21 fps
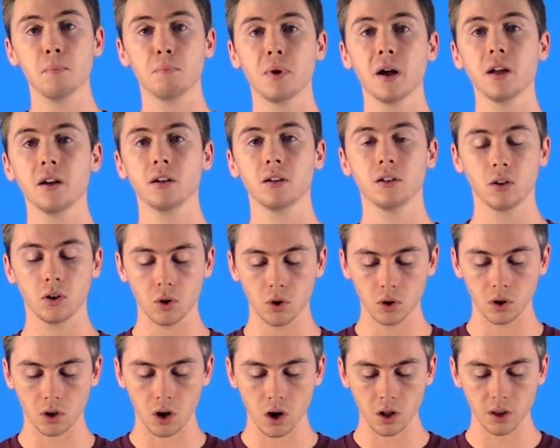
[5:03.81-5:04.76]
But
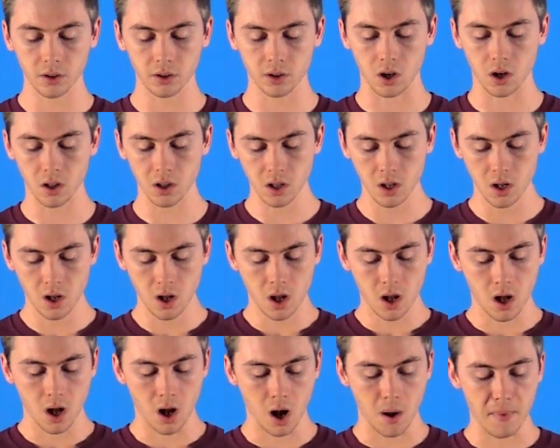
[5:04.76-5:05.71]
all in all,
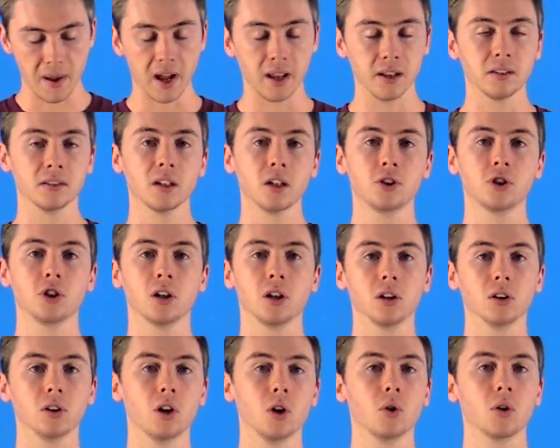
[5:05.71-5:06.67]
At such
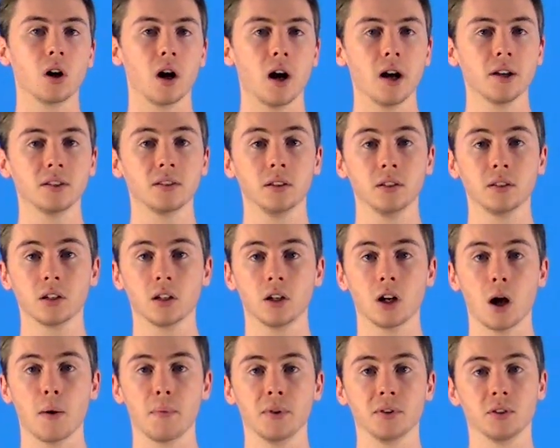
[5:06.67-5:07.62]
a low cost, this
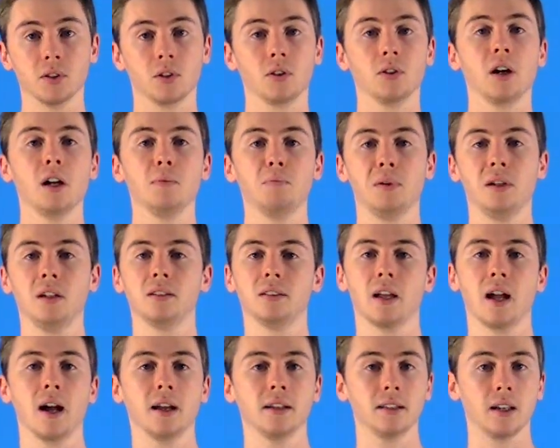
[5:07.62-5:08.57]
kendama is a great piece
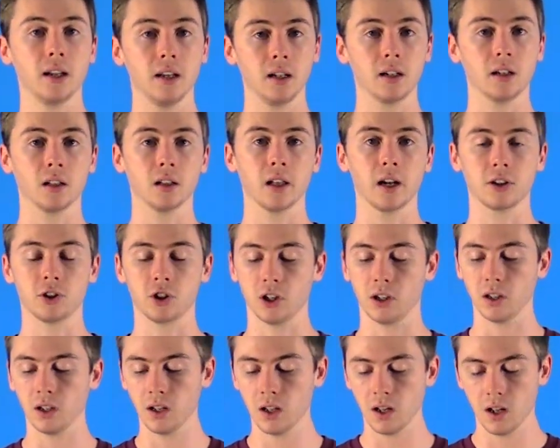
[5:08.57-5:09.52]
to add to any
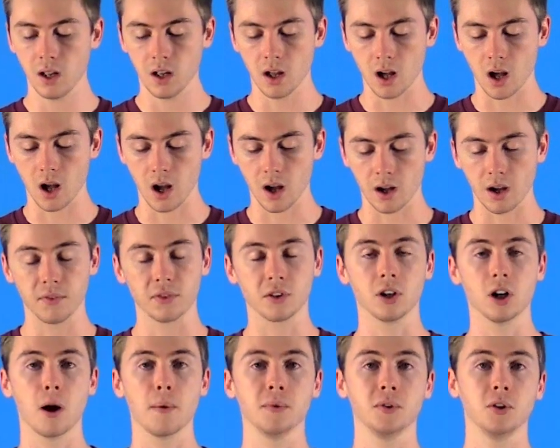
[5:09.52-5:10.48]
collection of
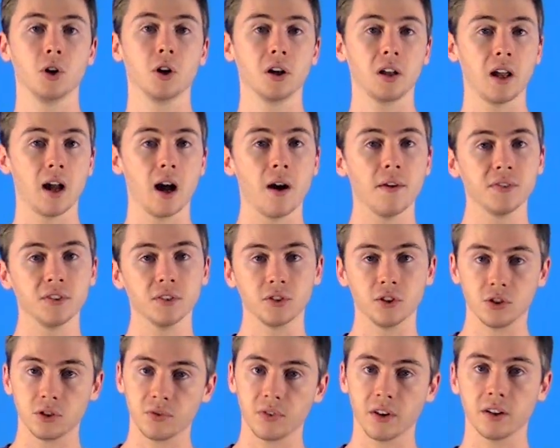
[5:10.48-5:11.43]
kendamas you already have,
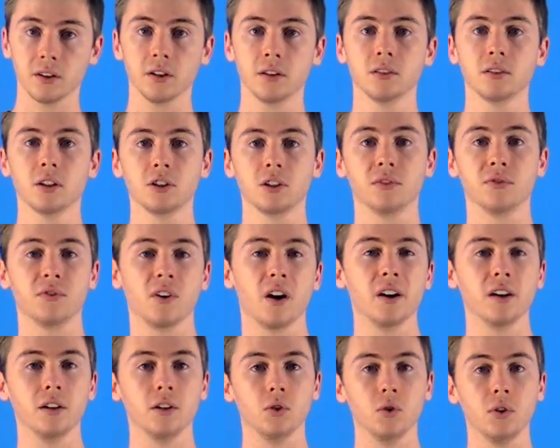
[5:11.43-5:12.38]
since it's such a
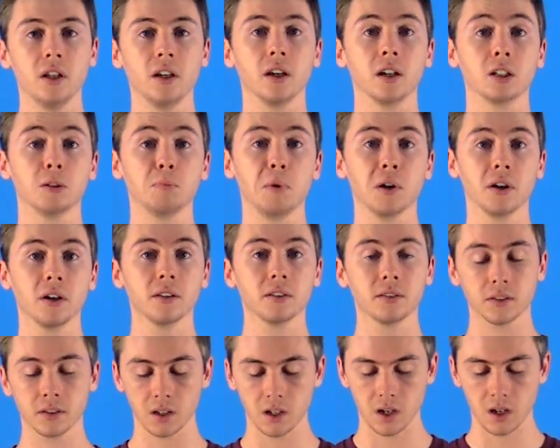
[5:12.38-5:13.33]
fun and unique
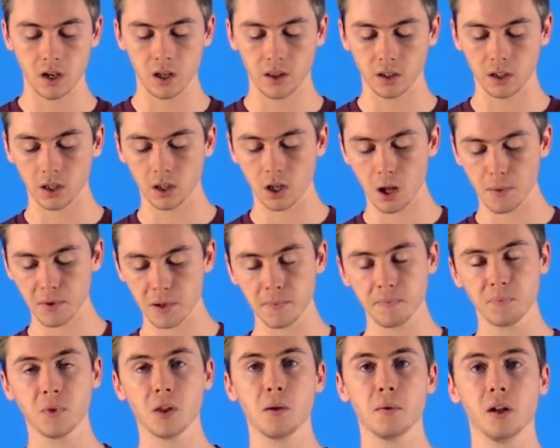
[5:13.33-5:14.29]
experience in the
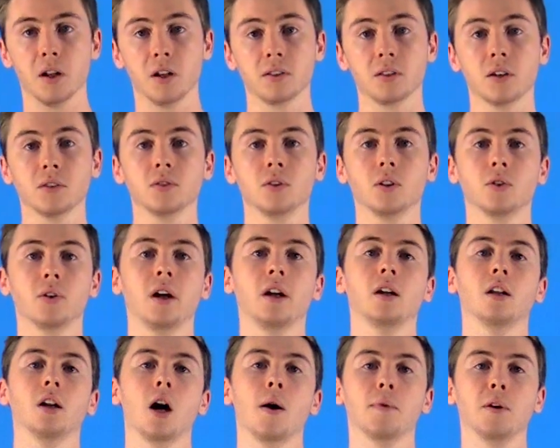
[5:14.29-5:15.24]
kendama. And it's also a
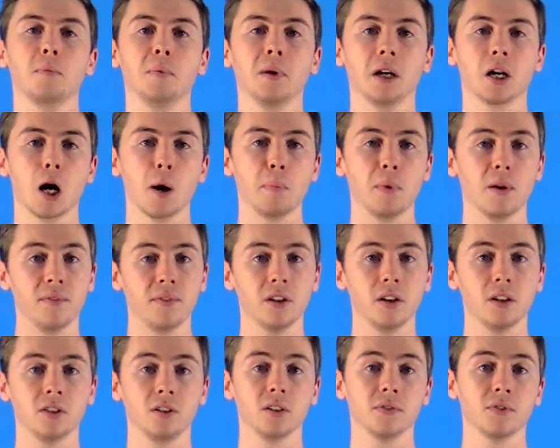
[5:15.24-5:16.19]
great kendama to pick up if
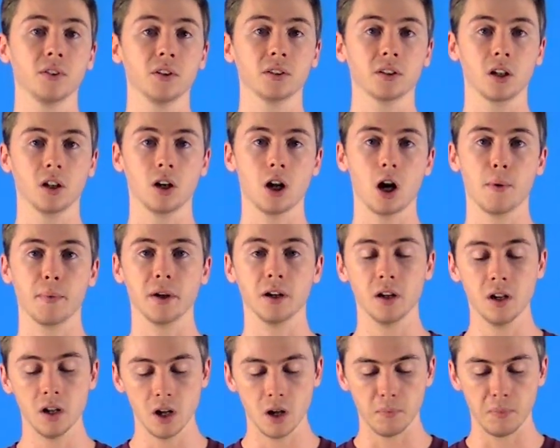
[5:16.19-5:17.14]
it is your first
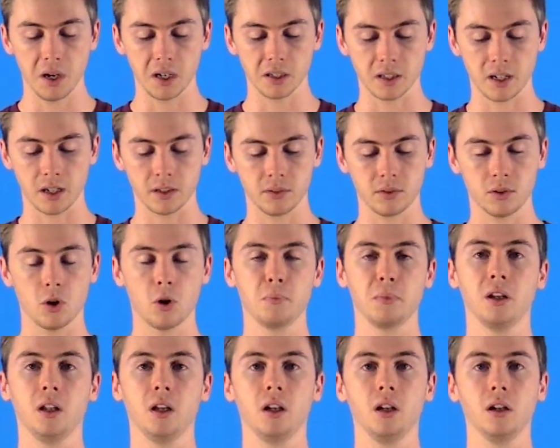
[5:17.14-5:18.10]
kendama, because it has so
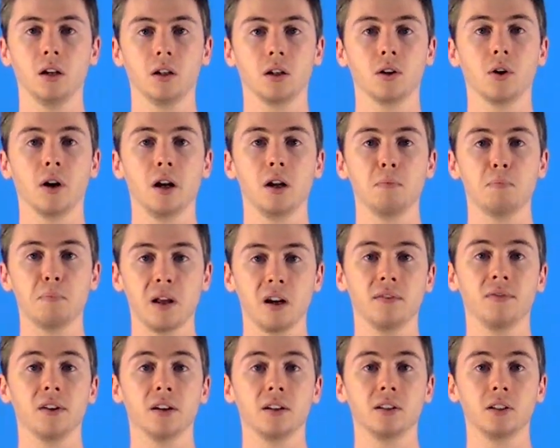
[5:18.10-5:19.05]
many great
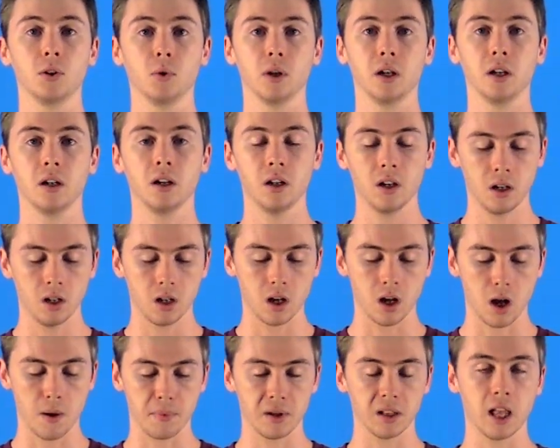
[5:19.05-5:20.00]
benefits to it,
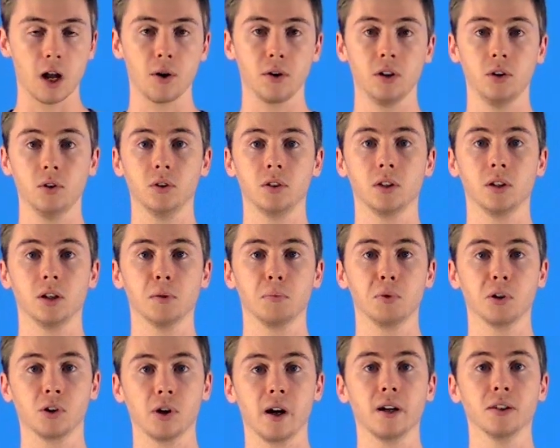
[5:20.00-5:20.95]
allowing you to
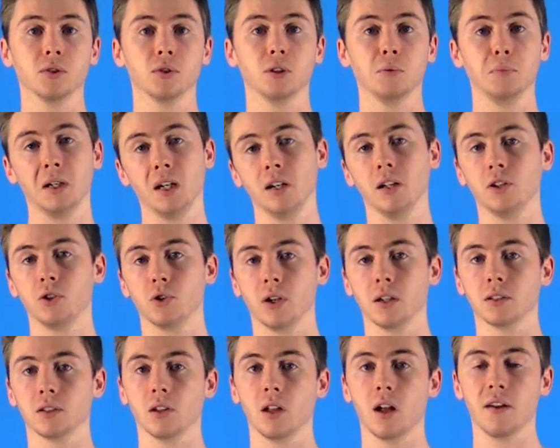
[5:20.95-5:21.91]
progress through the beginning
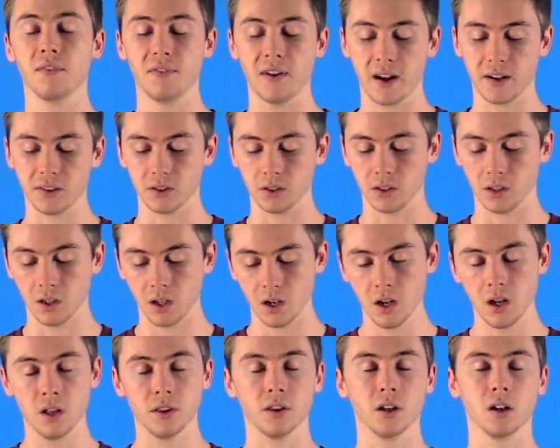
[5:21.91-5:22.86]
tricks a lot faster
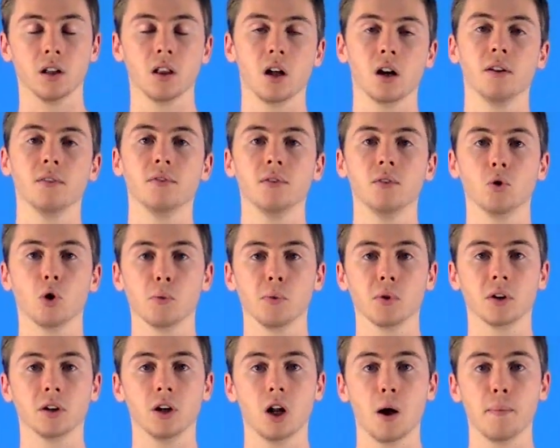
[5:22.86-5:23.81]
than a lot of
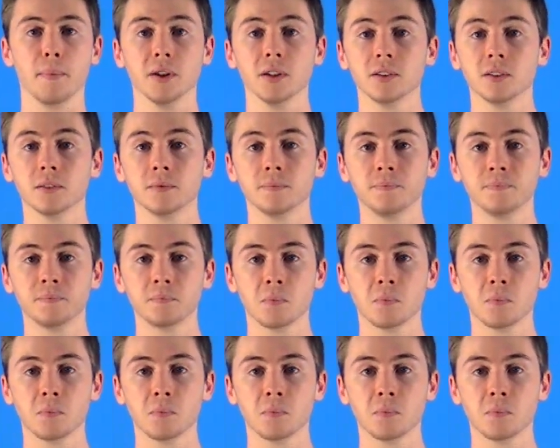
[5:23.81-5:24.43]
normal kendamas.